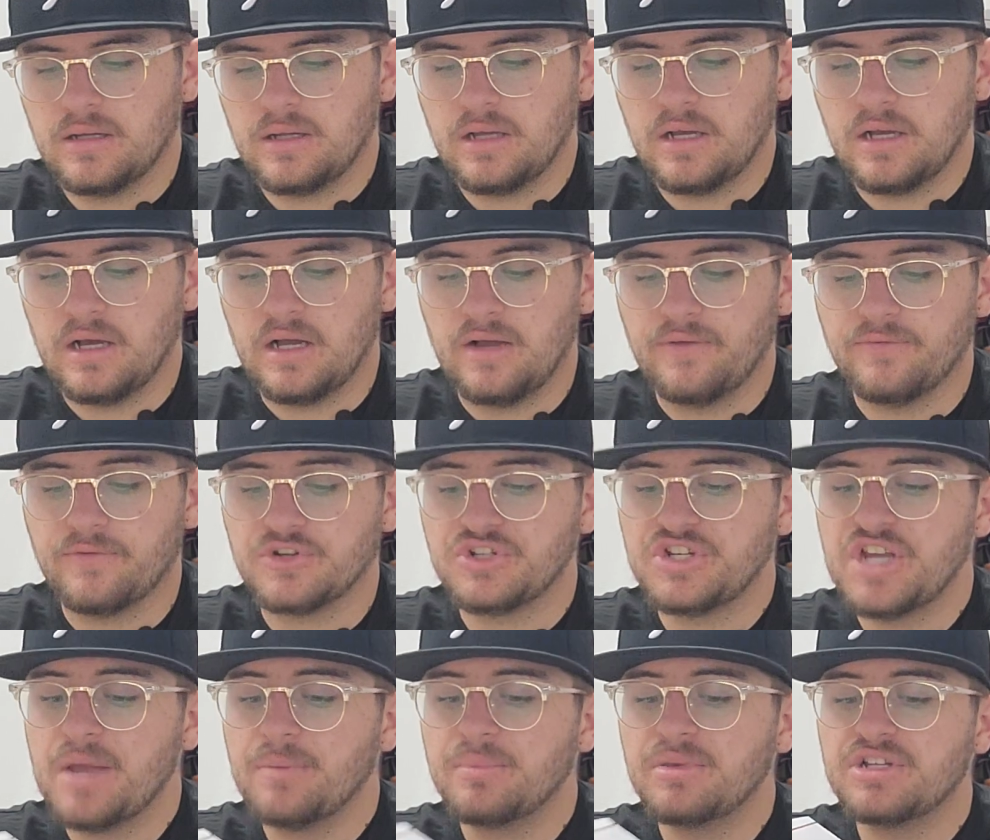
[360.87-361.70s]
For
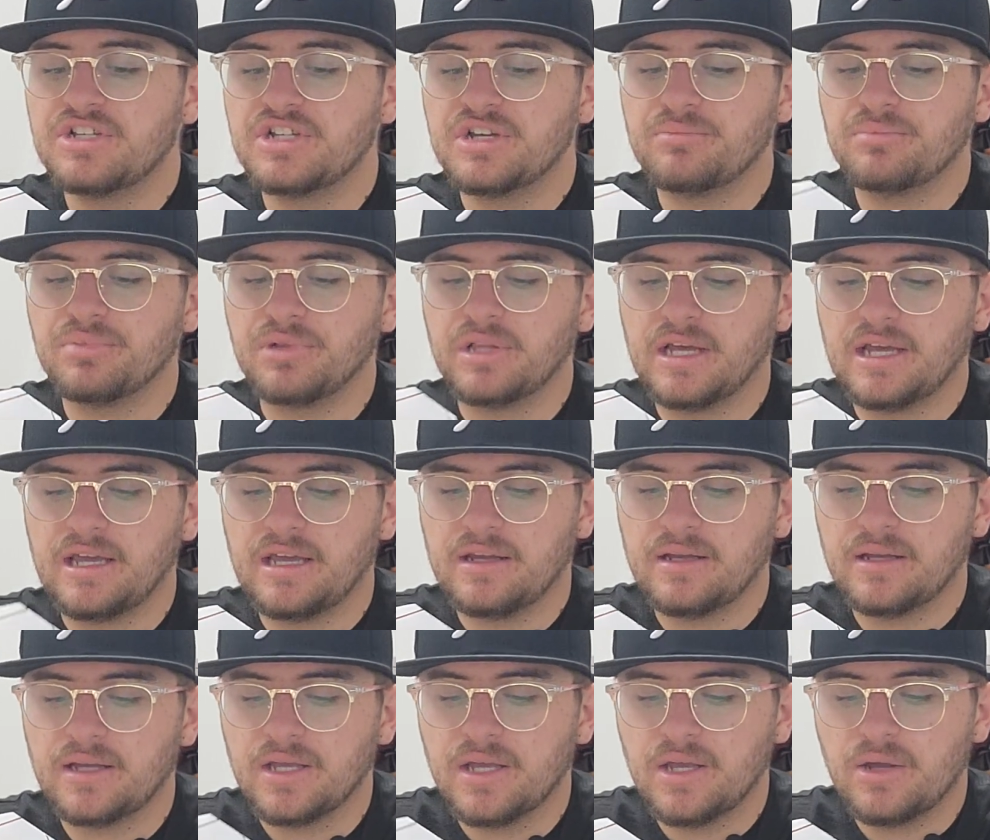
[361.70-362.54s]
championship
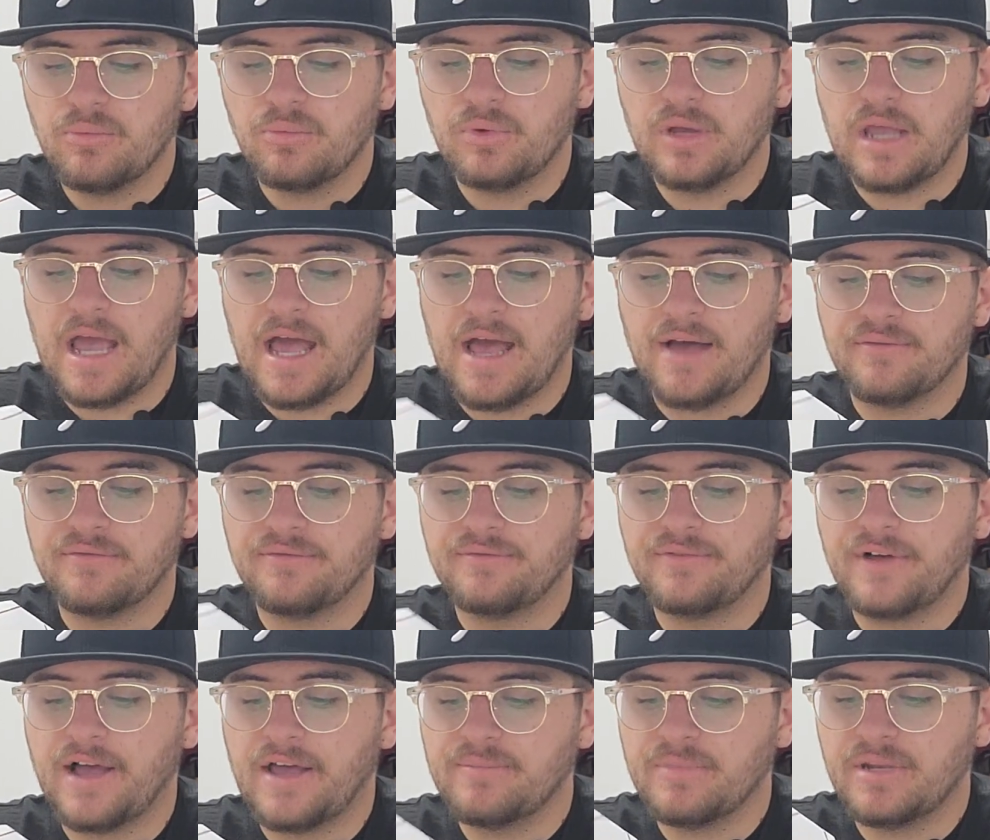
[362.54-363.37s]
play, we have
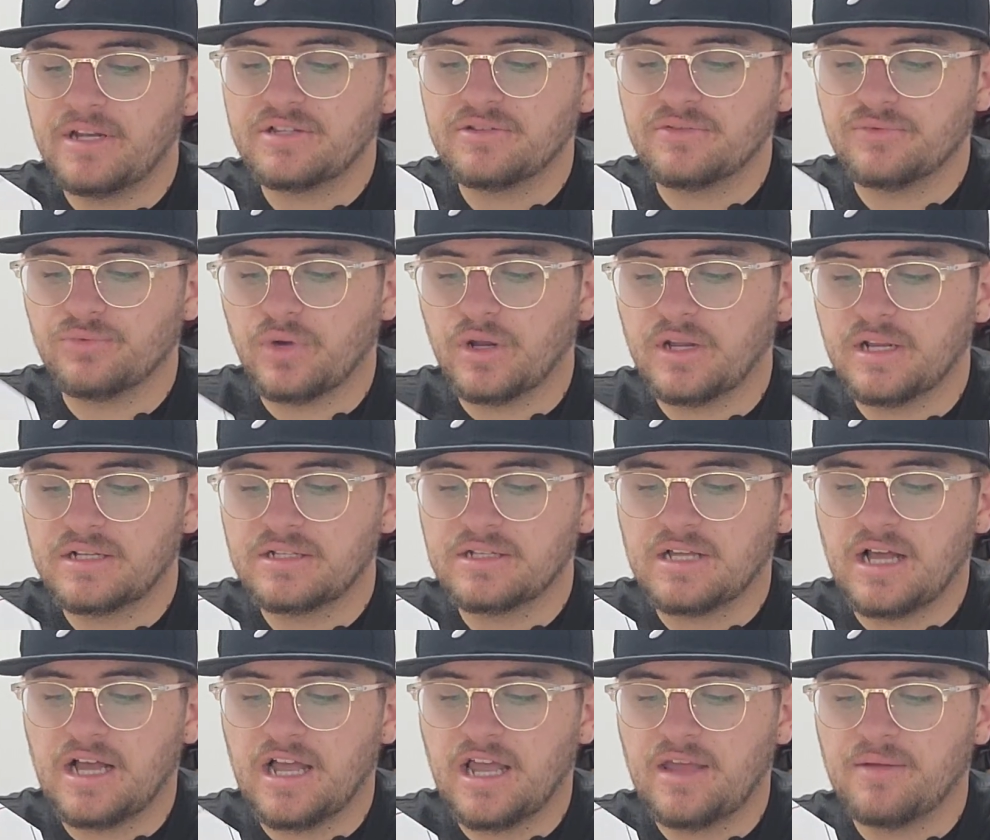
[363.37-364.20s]
5 minutes of running
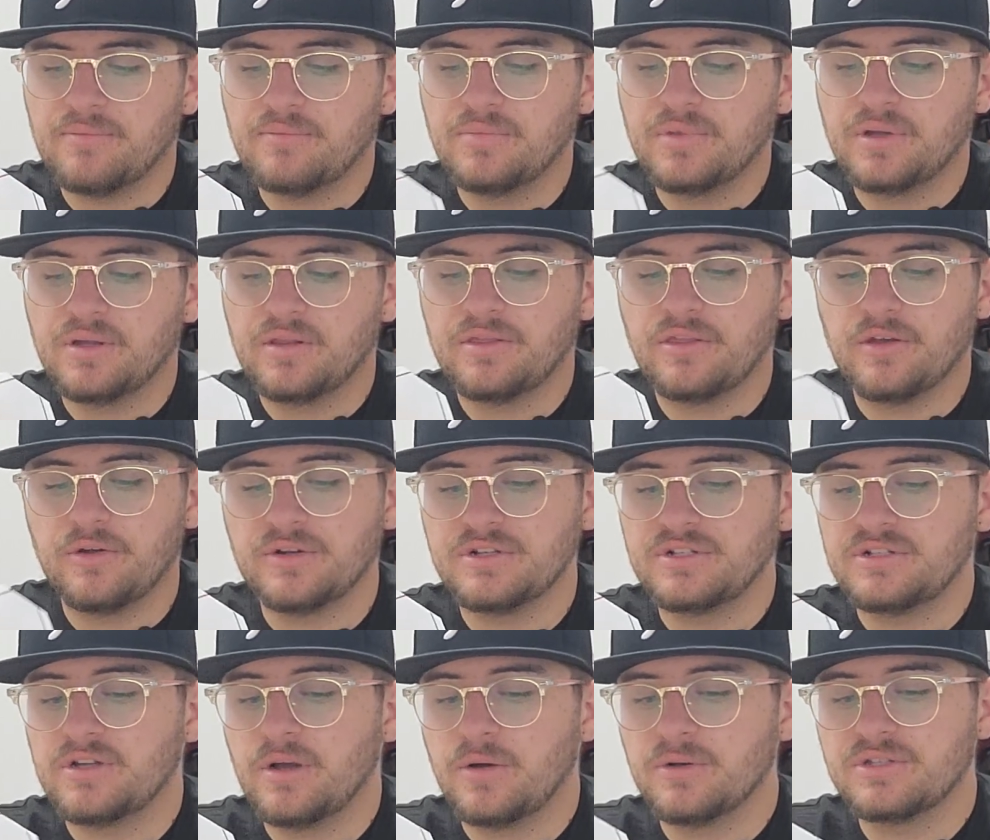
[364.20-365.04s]
time. There
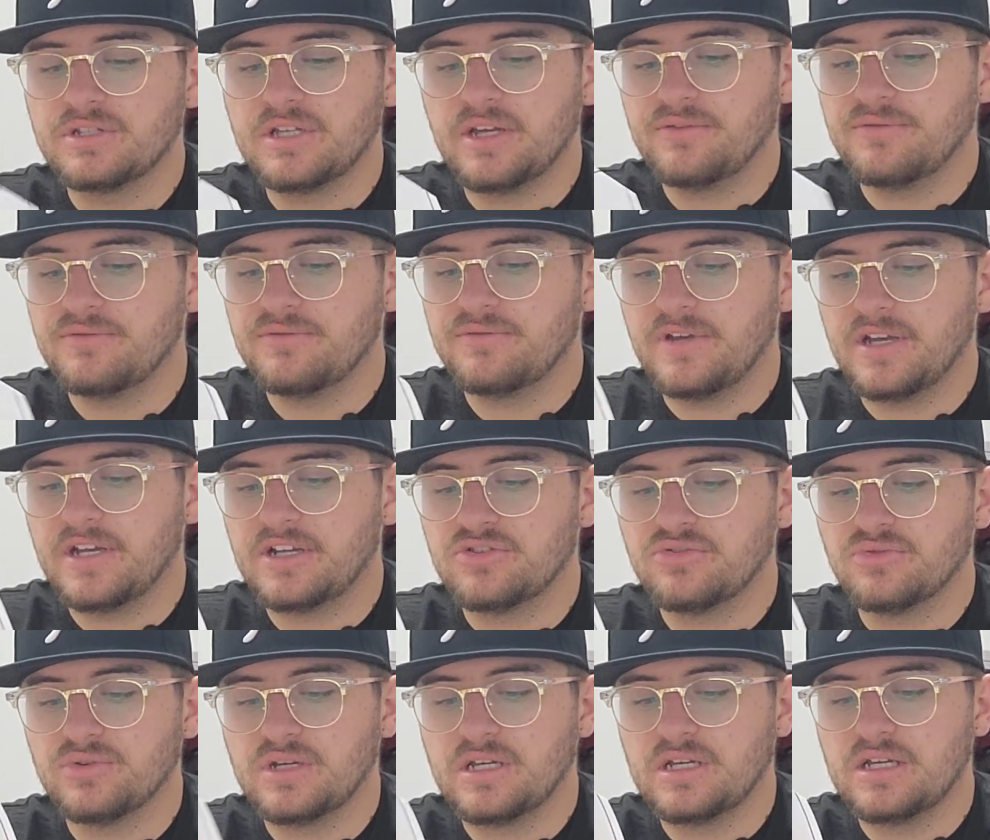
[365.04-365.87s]
is no sudden
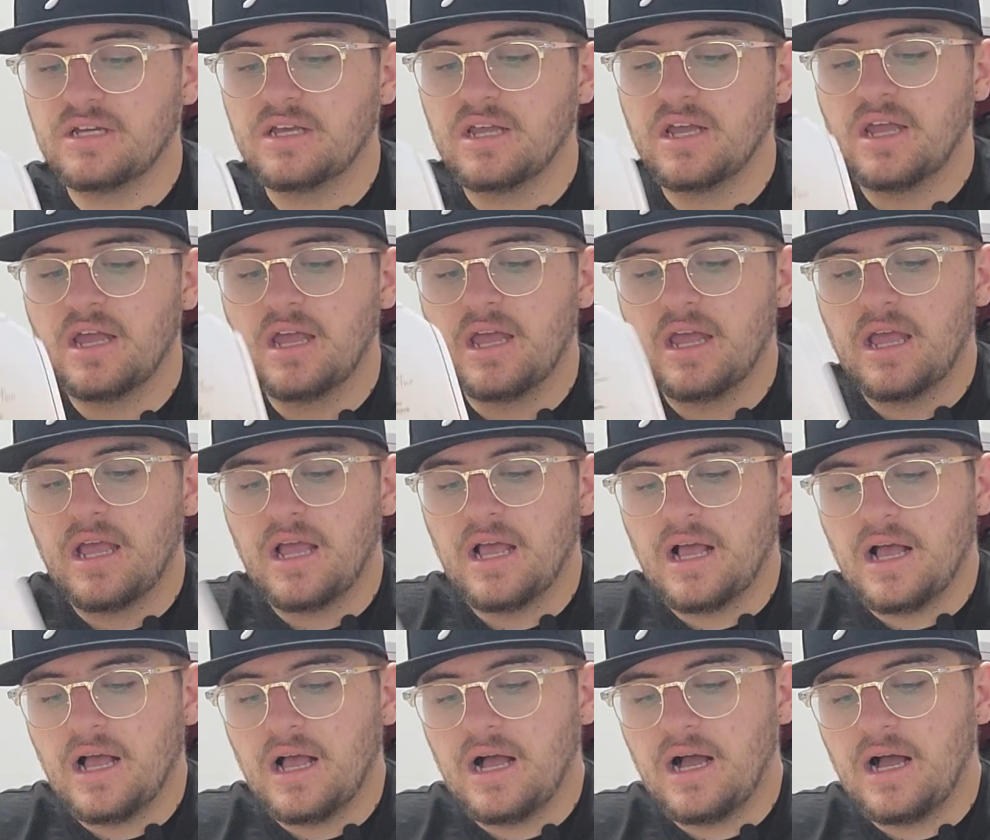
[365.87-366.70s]
victory.
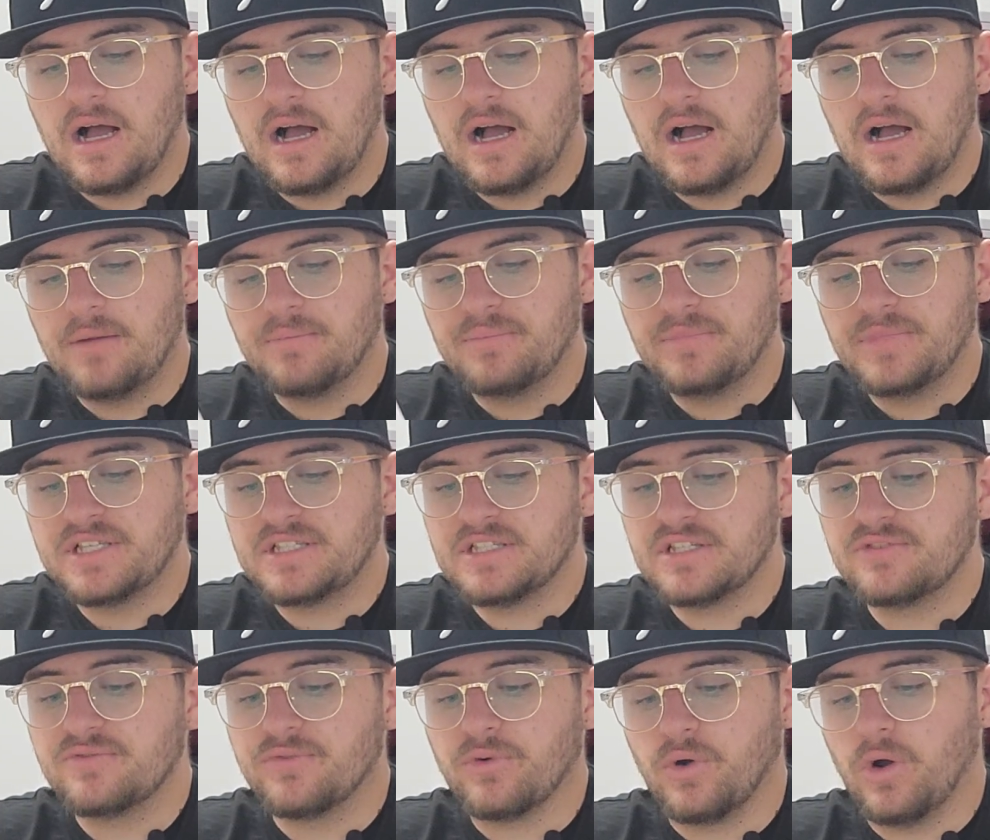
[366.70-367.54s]

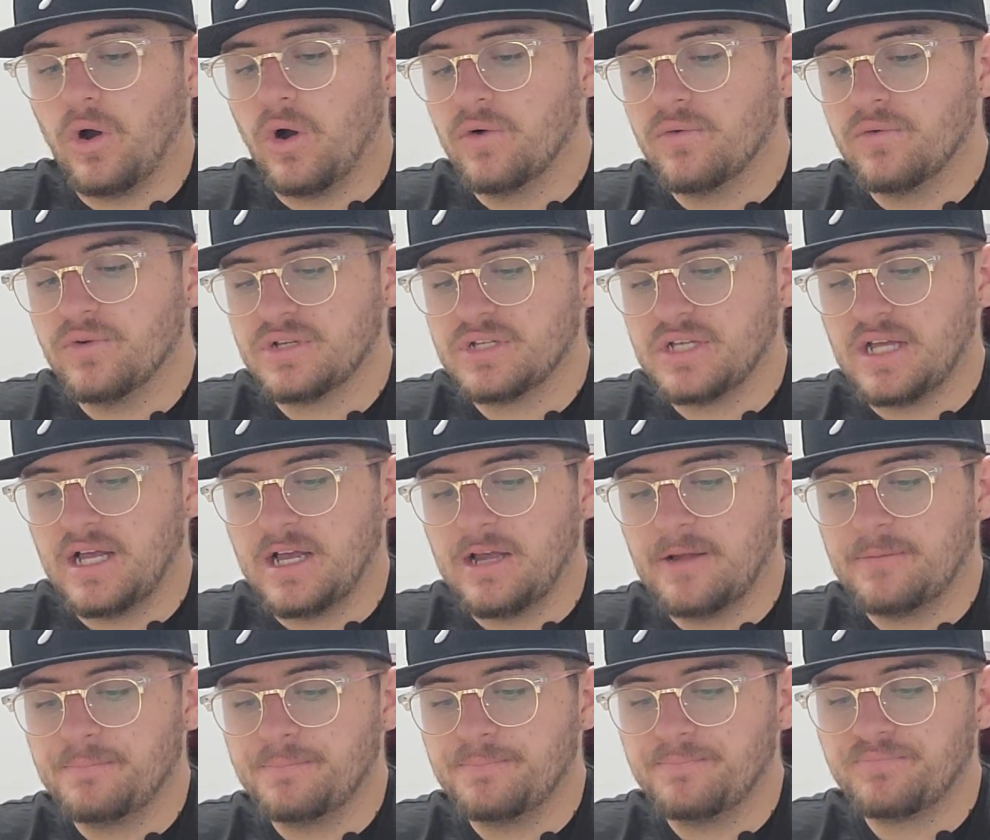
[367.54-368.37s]
This is for
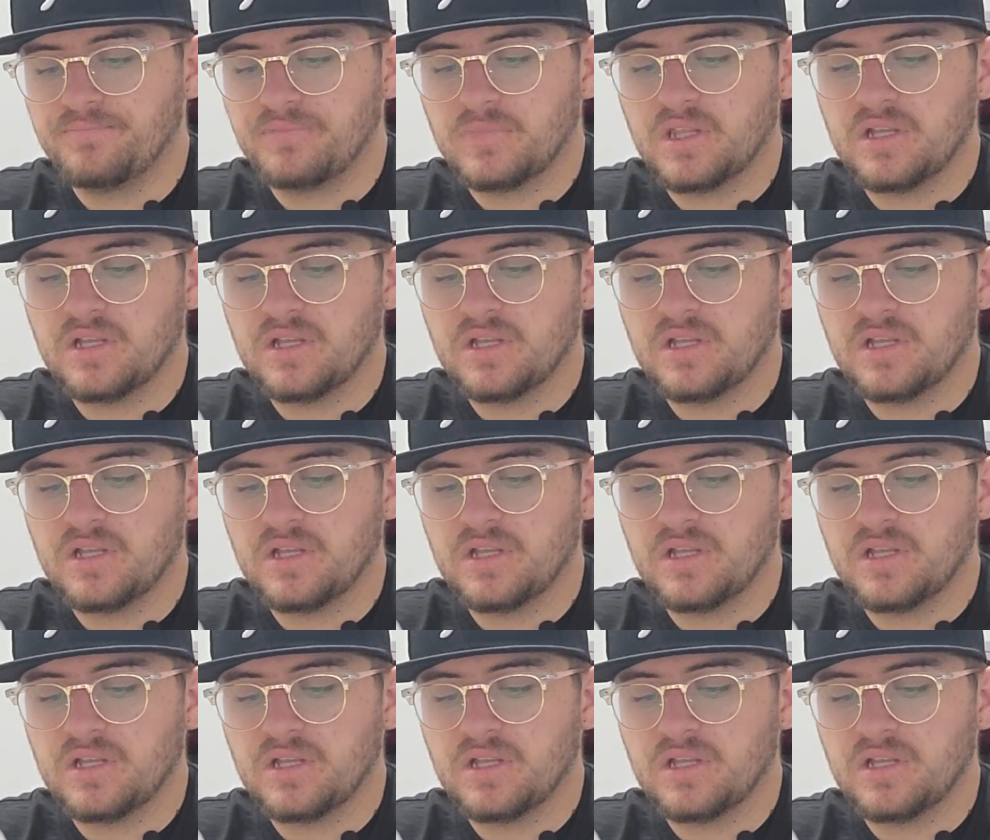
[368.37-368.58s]
overtime.